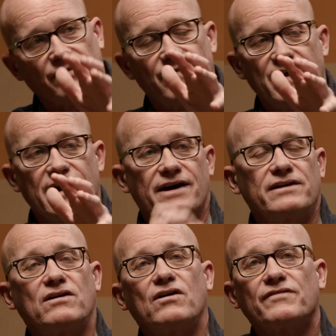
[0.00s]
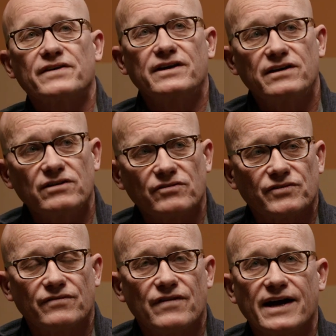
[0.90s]
of that
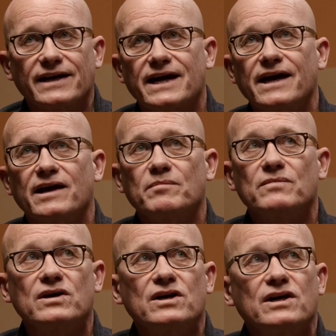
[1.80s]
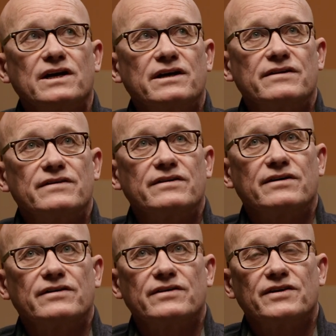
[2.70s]
came in
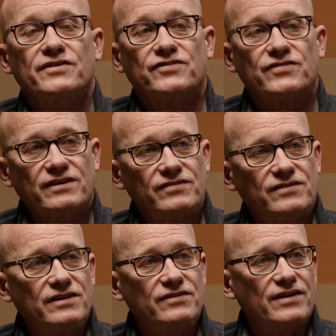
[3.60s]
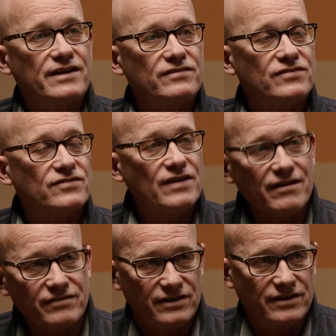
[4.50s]
the 60s and
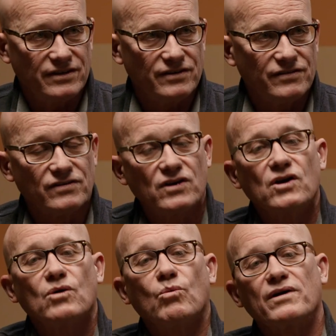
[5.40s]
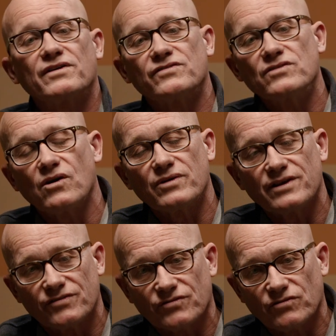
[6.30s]
70s what is known
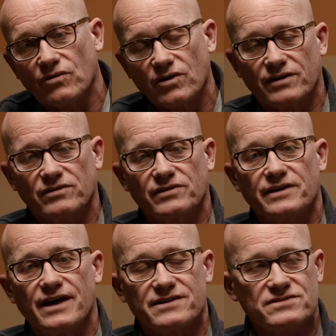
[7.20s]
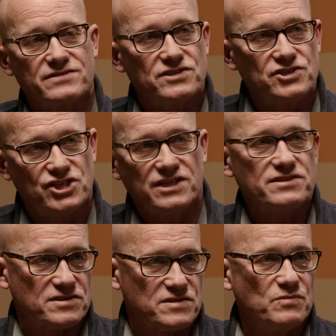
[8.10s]
historically as the
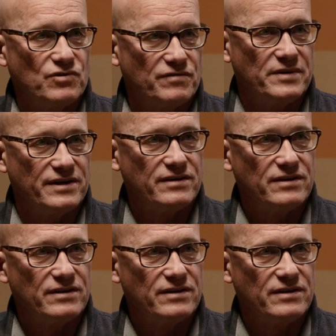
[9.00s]
Jesus movement.